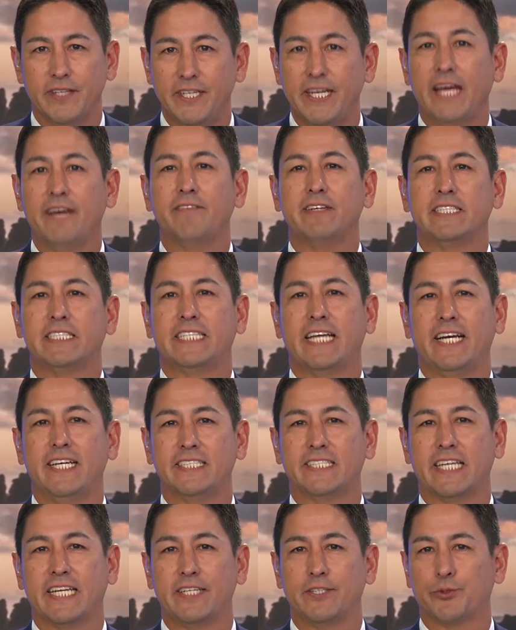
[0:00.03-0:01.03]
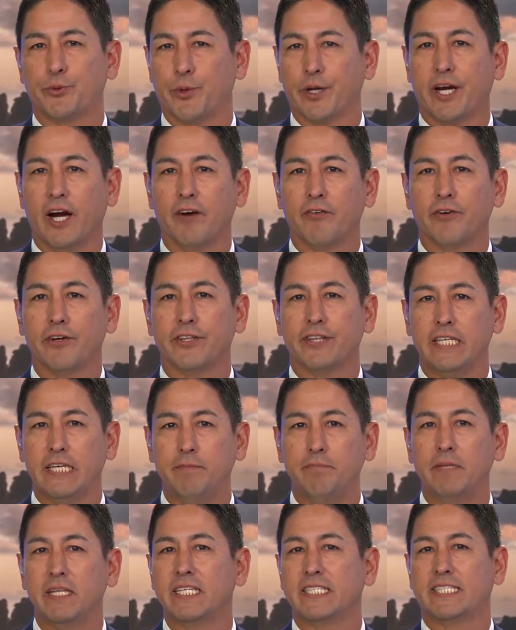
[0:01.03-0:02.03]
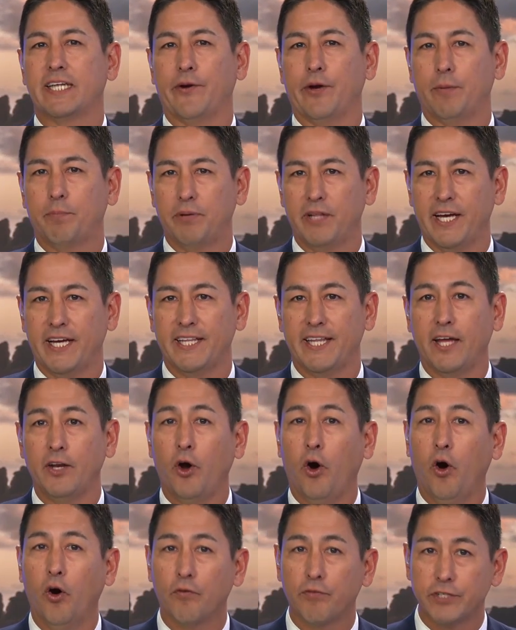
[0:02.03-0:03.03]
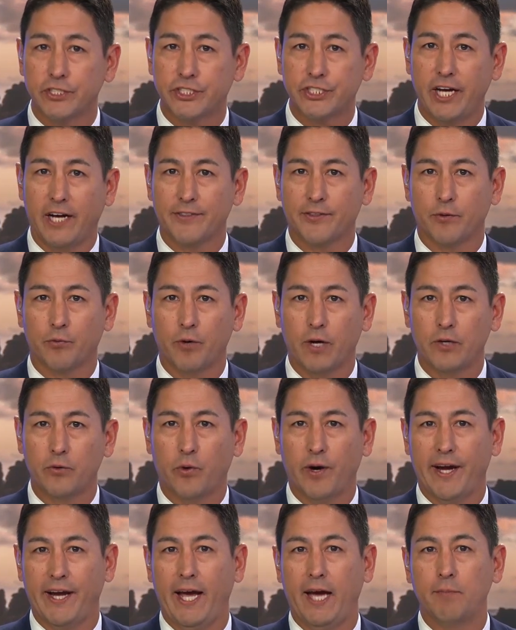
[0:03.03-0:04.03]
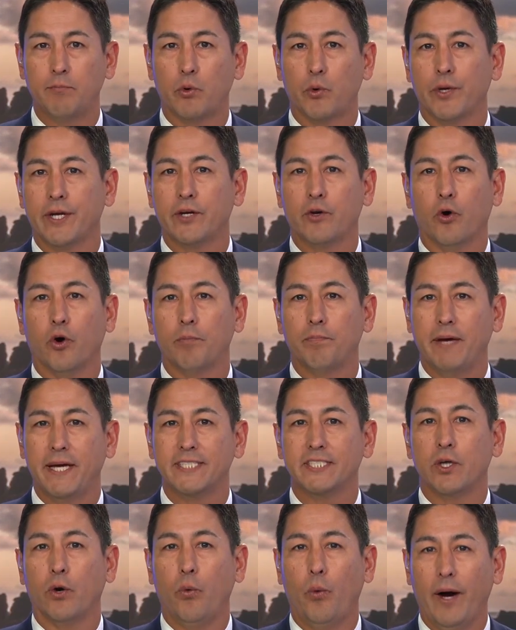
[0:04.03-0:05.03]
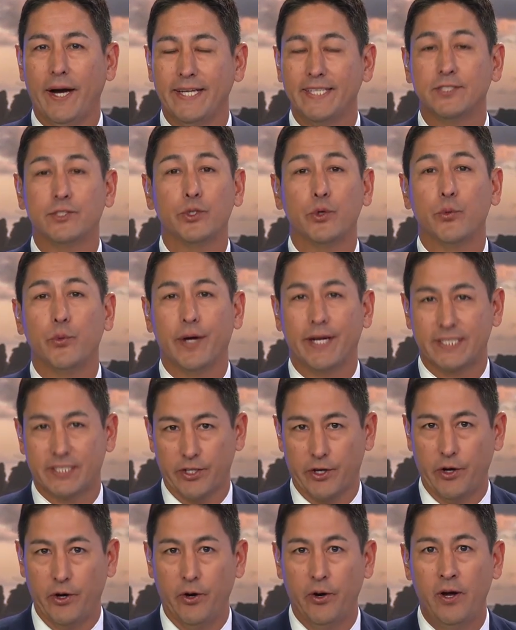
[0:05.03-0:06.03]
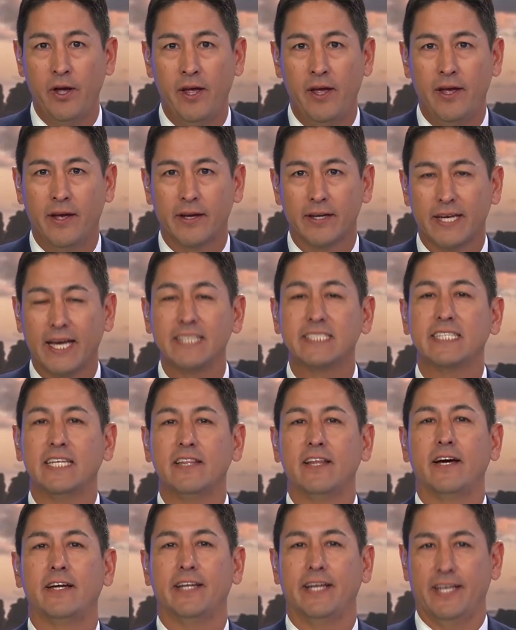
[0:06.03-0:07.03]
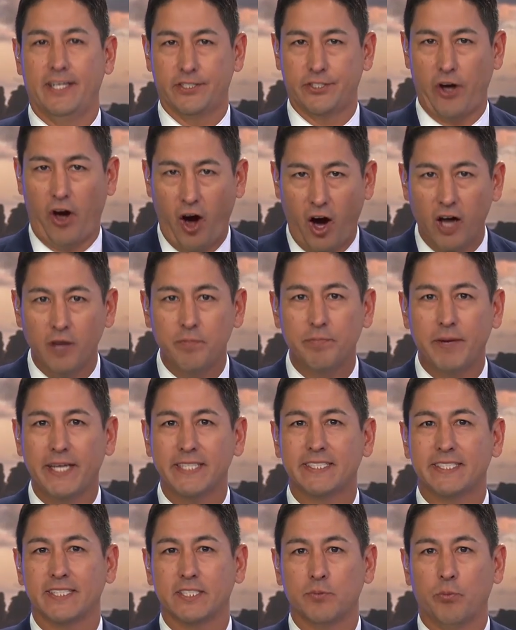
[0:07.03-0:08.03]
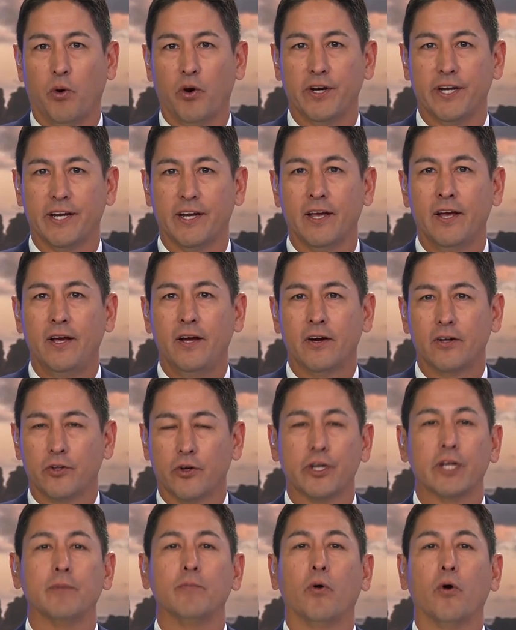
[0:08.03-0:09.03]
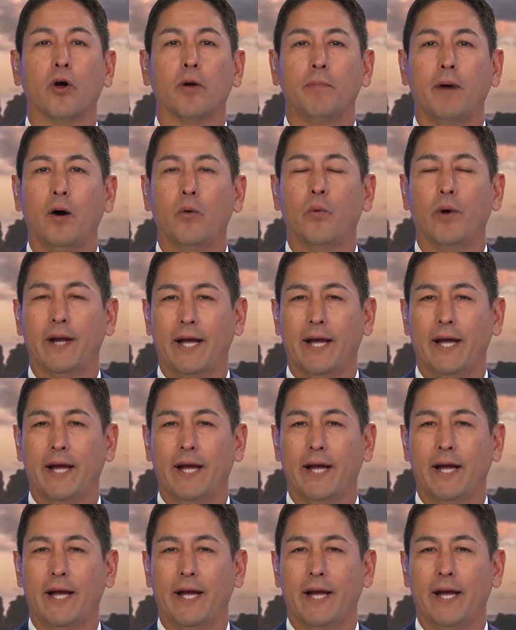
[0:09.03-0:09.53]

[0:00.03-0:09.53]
Navy says it has recovered the military plane that overshot the runway at Marine Corps Base Hawaii two weeks ago. Casey Lund is on base this morning, learning more about what